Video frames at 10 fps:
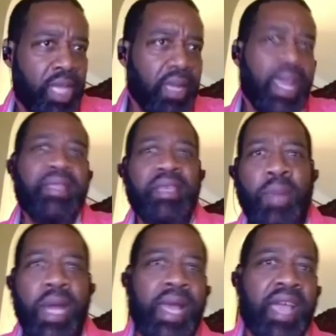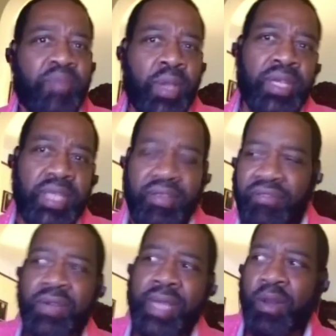lengthen my life, because I
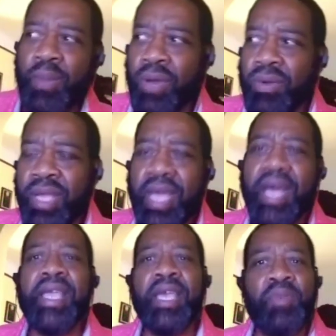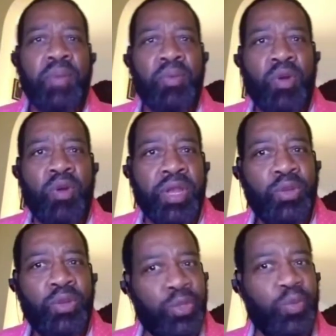found out about cayenne pepper on
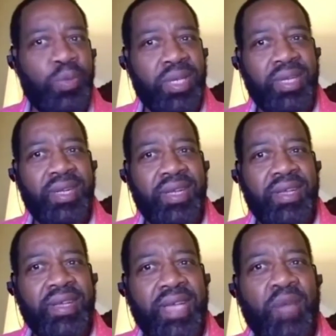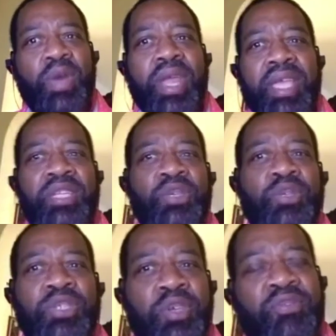YouTube and what it can
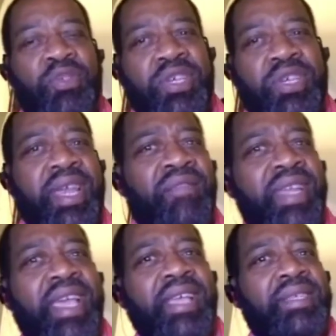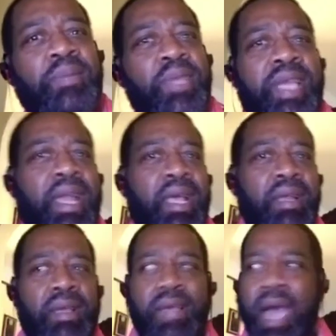do to you if you took it every day. Something that
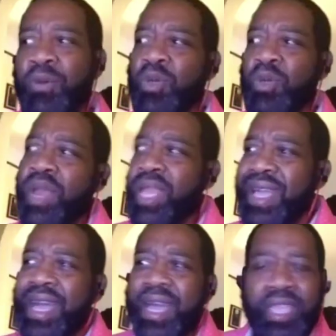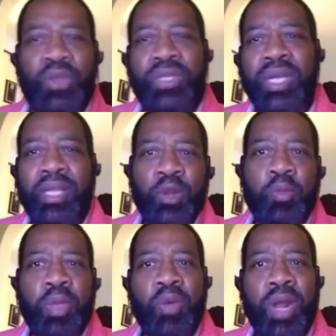I was already kind of using a
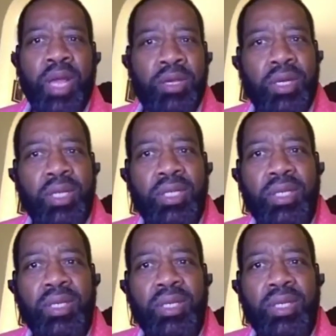little bit when I cooked.